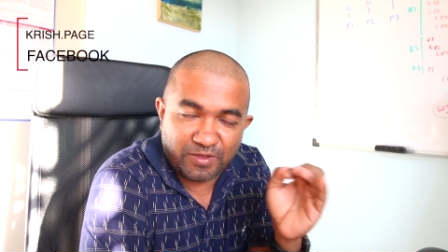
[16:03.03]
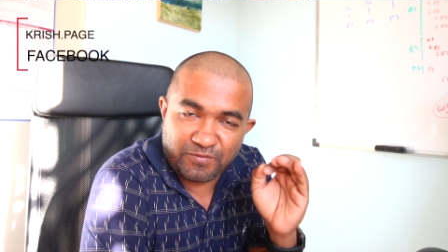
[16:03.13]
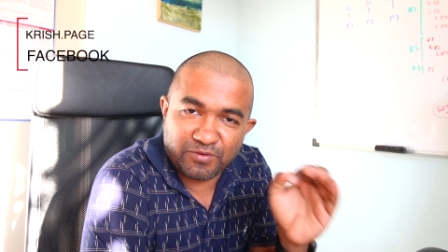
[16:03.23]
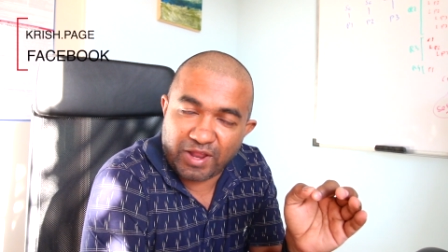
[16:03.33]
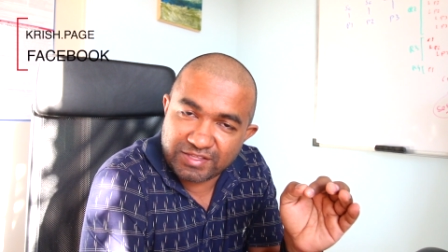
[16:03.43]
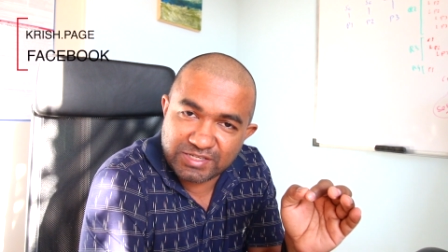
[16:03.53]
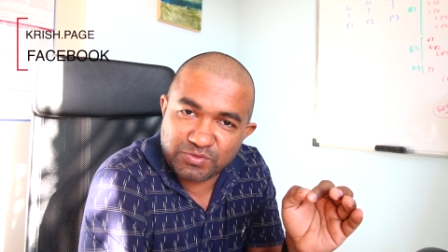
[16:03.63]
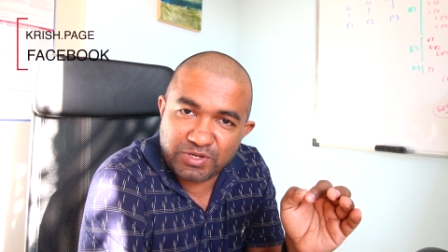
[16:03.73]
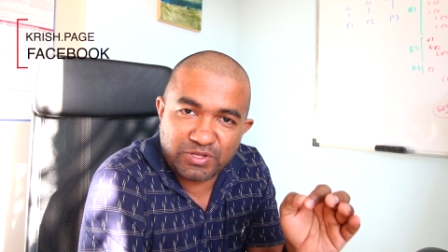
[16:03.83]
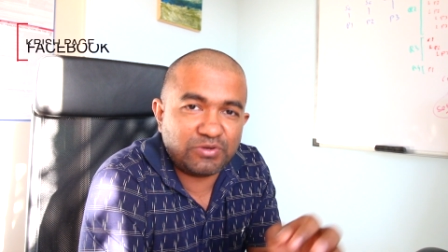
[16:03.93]
If you like this
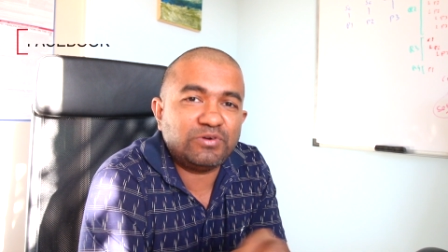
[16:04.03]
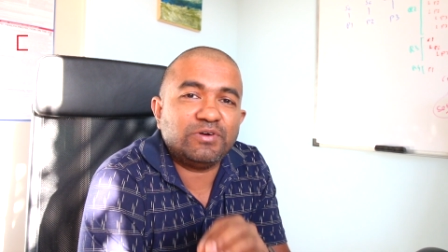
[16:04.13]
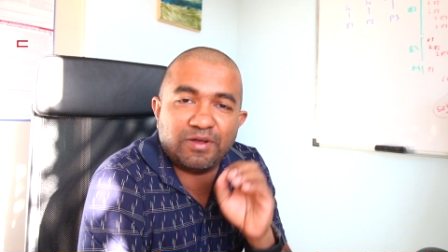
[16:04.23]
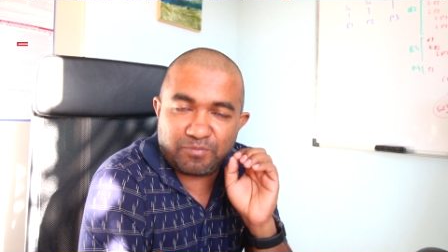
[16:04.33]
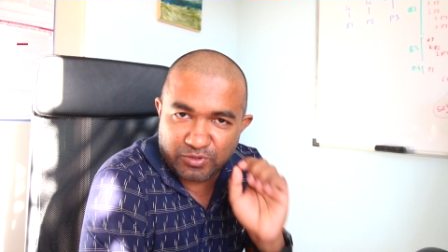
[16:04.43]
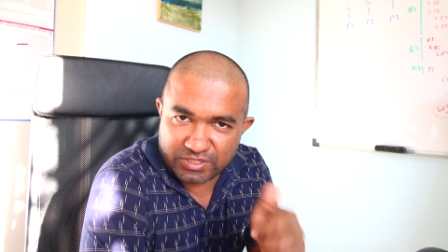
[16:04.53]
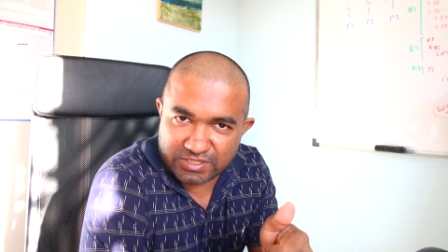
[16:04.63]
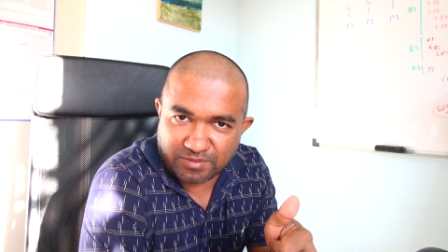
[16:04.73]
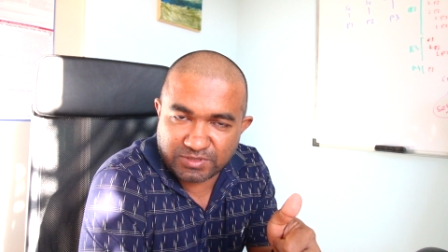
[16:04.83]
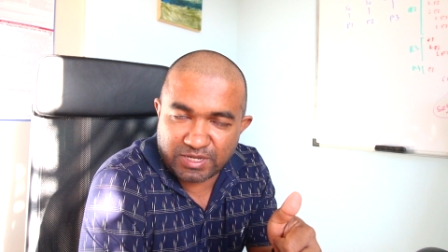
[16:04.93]
video, put a
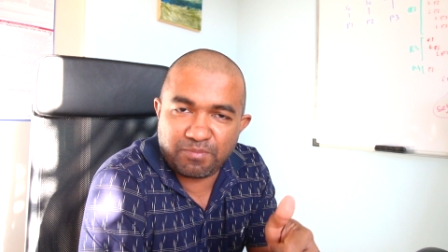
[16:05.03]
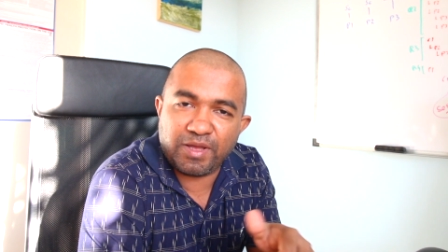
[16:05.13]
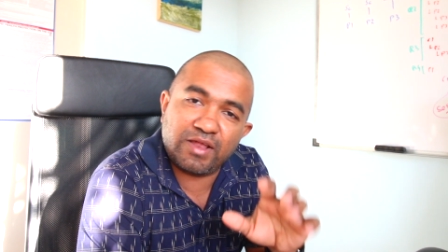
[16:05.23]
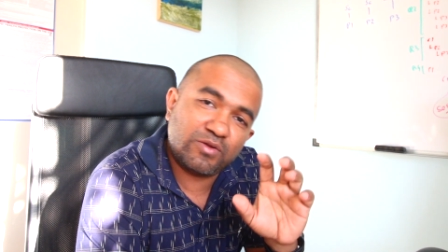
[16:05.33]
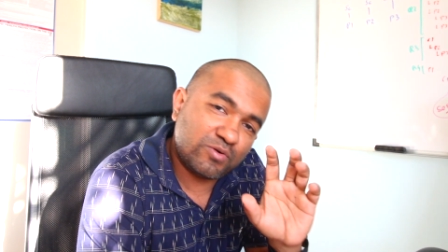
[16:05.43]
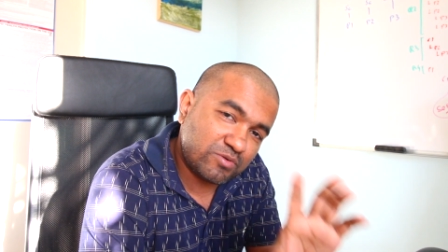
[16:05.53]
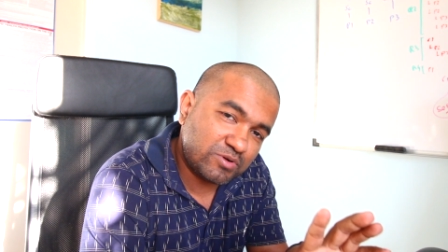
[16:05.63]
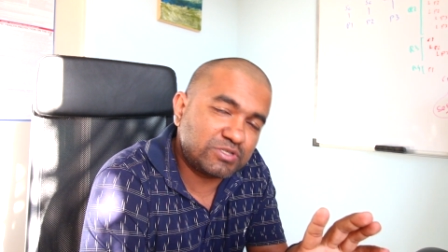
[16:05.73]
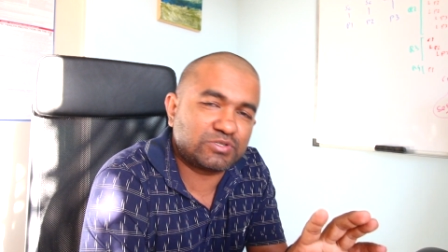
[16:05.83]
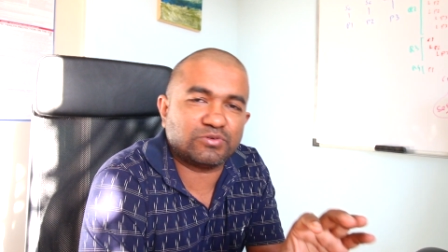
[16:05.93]
thumbs up. And
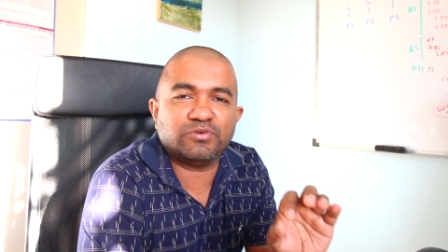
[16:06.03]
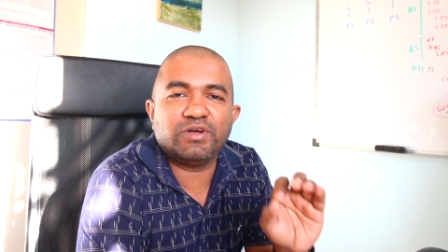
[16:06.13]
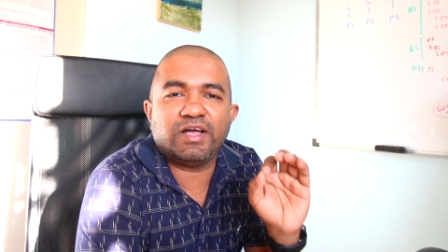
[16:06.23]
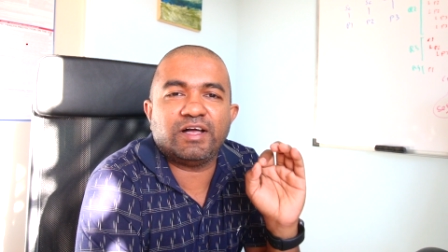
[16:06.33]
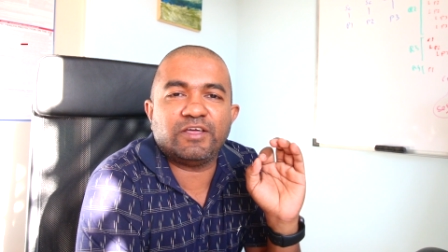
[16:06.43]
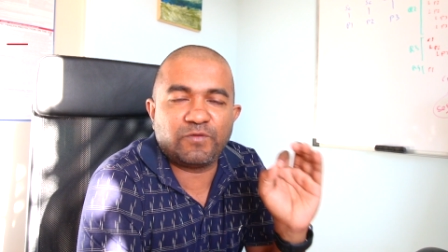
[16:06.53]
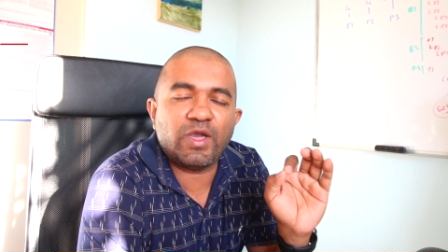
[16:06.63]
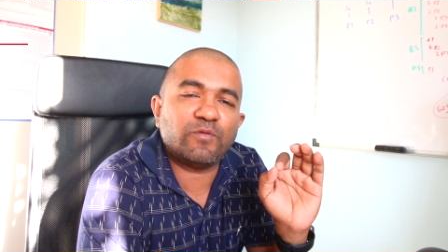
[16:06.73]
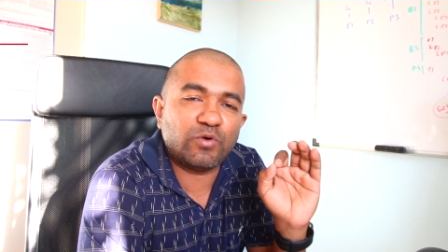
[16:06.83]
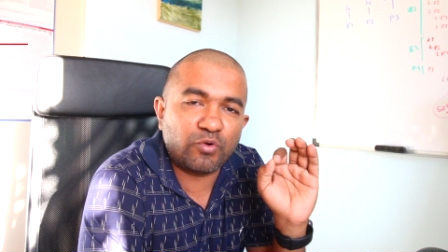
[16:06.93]
also, uh, if you
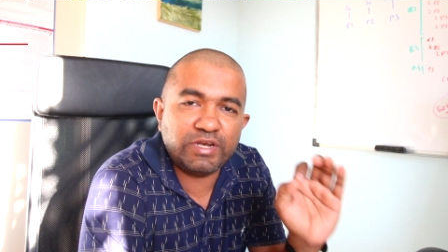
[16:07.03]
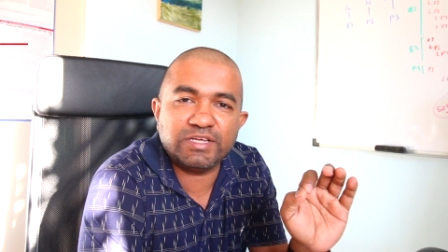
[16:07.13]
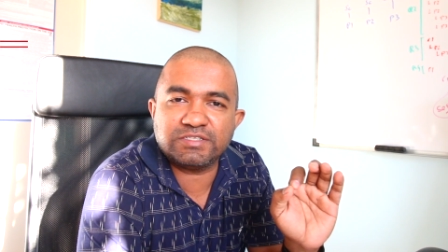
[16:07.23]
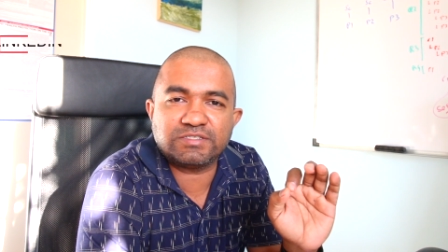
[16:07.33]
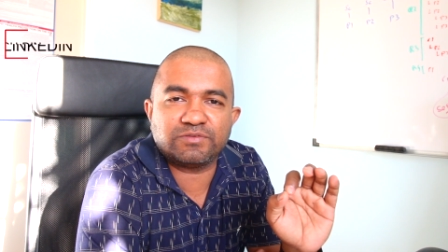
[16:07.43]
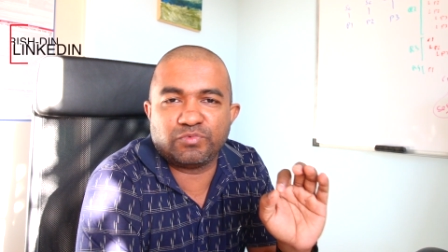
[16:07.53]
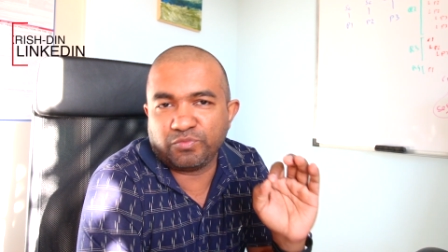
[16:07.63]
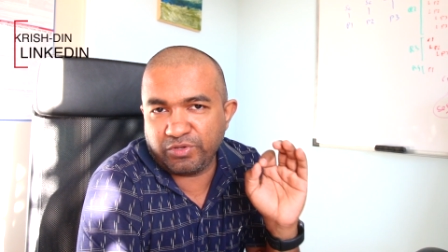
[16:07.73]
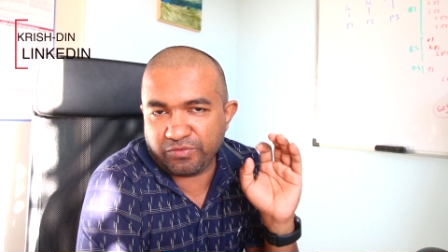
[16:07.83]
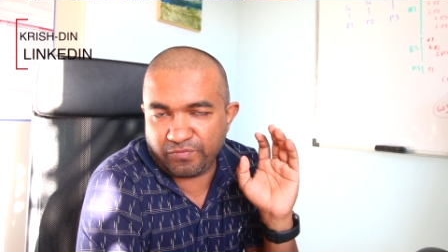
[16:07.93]
have an audience
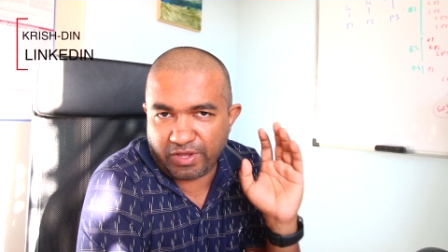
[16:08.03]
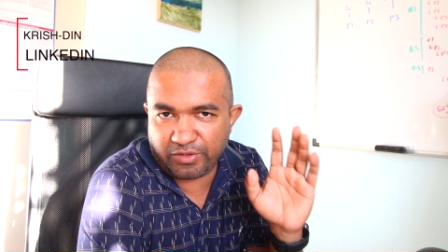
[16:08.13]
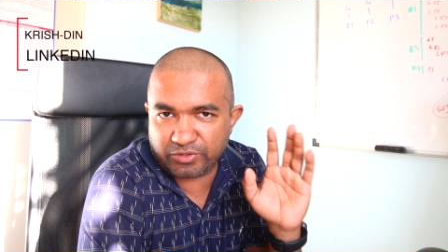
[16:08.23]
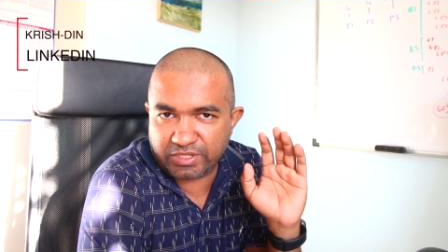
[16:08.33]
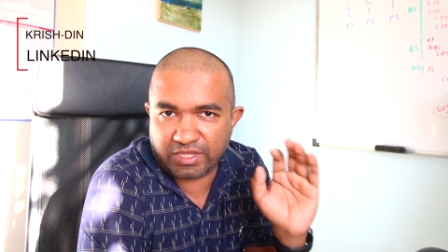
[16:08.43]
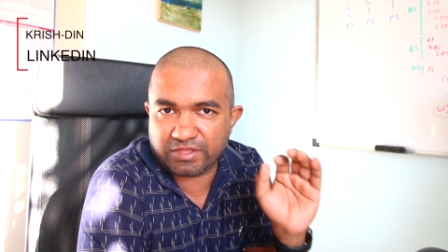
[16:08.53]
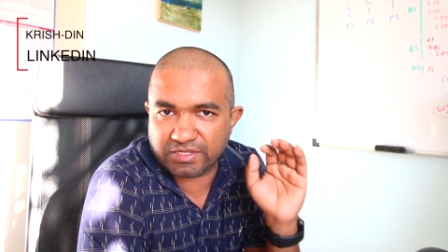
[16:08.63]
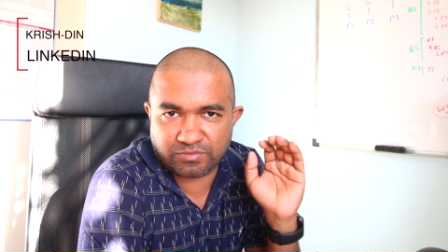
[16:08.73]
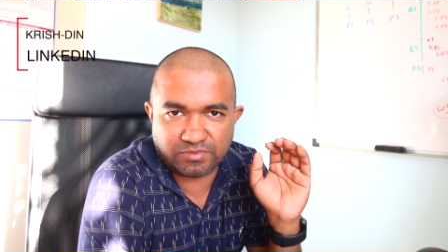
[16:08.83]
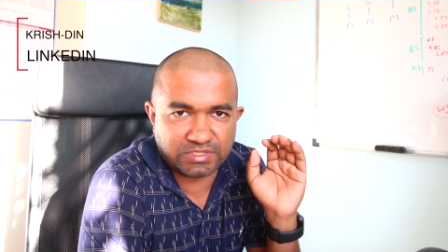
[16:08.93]
where you think
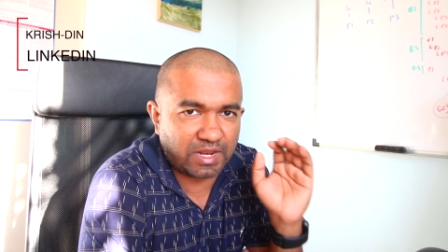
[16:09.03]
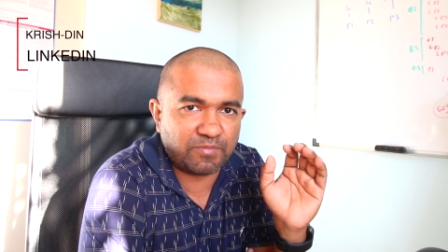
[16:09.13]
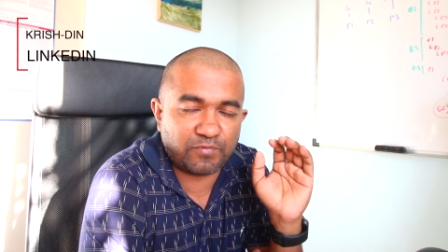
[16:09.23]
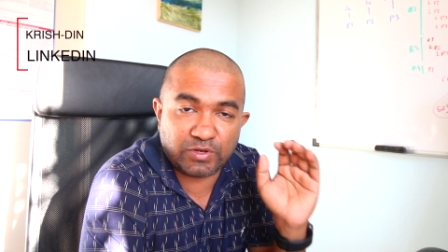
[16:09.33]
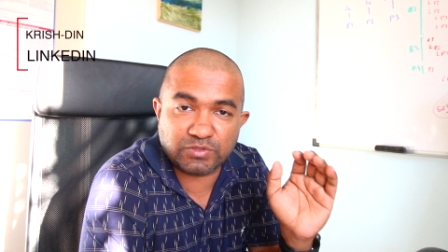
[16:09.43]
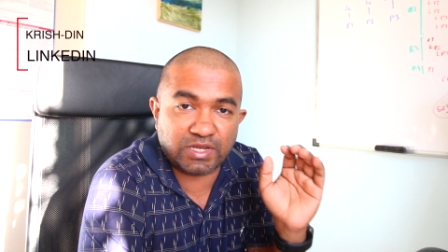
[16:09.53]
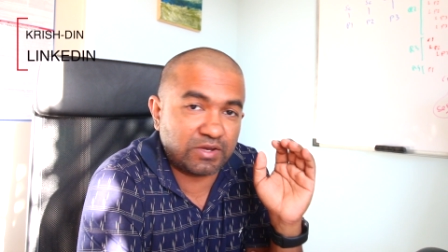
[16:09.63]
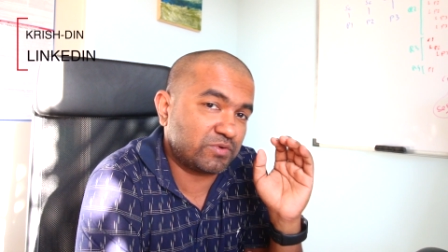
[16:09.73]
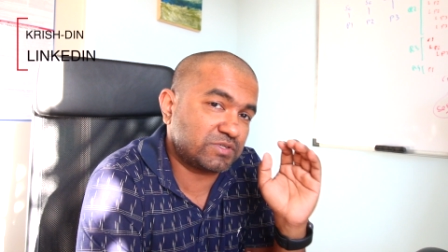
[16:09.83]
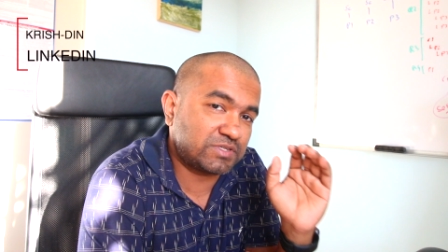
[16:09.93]
this, this type of videos are
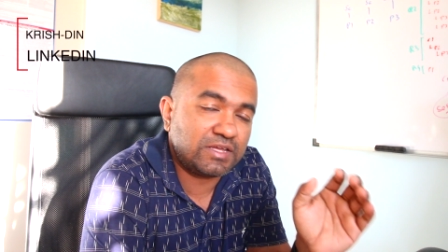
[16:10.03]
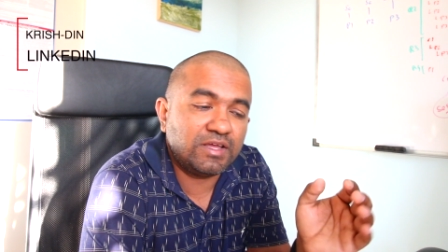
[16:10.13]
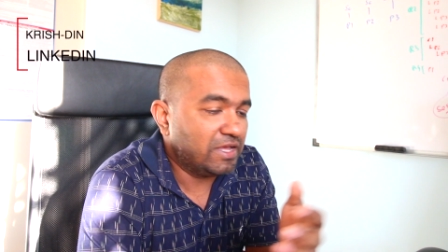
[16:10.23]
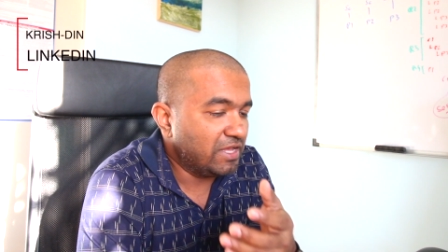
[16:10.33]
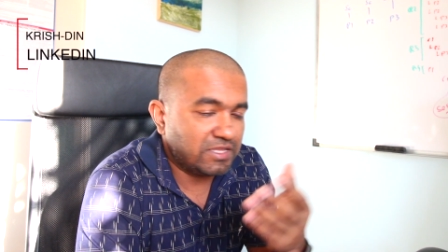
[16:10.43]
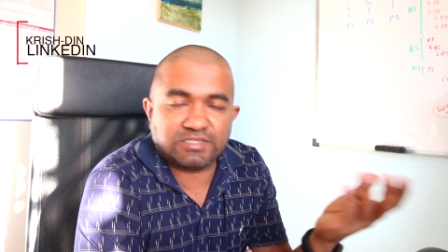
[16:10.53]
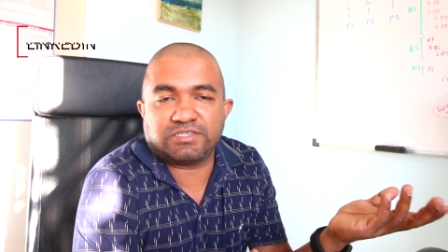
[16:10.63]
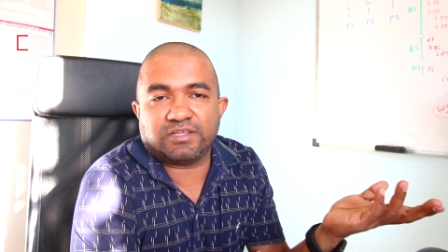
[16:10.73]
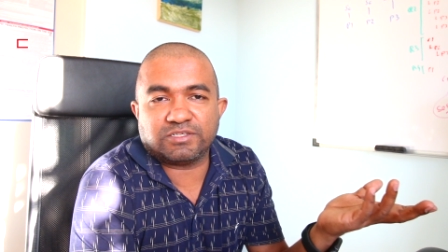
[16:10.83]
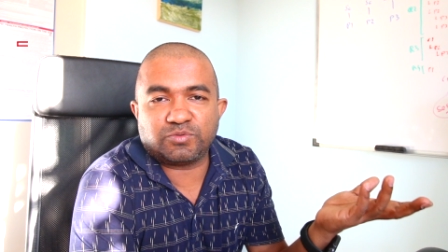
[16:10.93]
interesting,
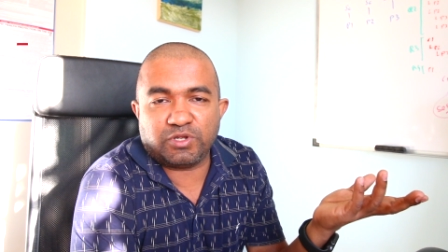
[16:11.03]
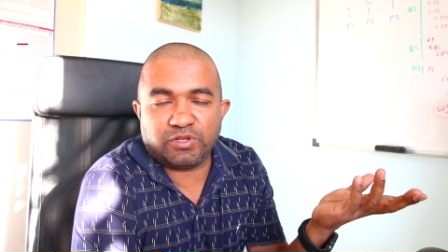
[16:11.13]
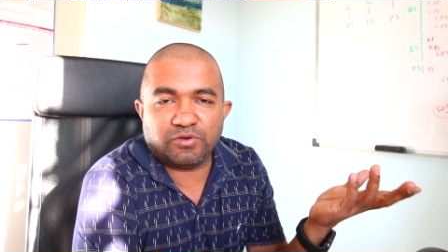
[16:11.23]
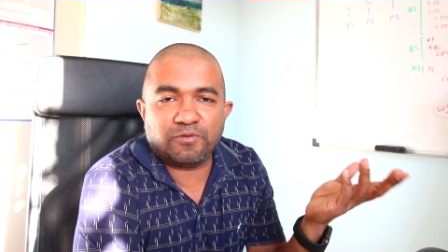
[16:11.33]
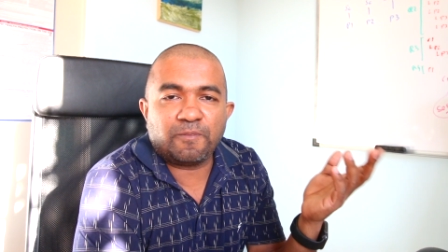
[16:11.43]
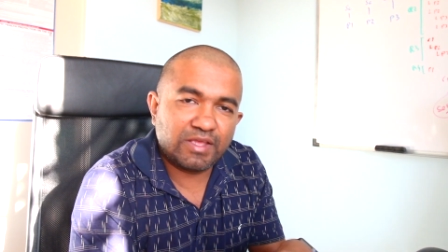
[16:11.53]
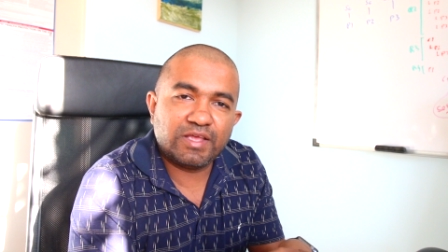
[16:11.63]
just share this video.